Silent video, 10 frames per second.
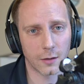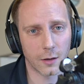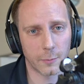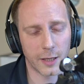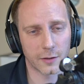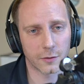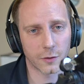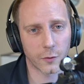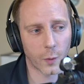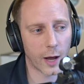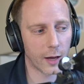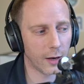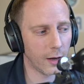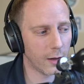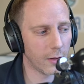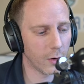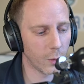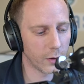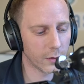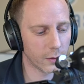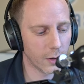a piece of software that would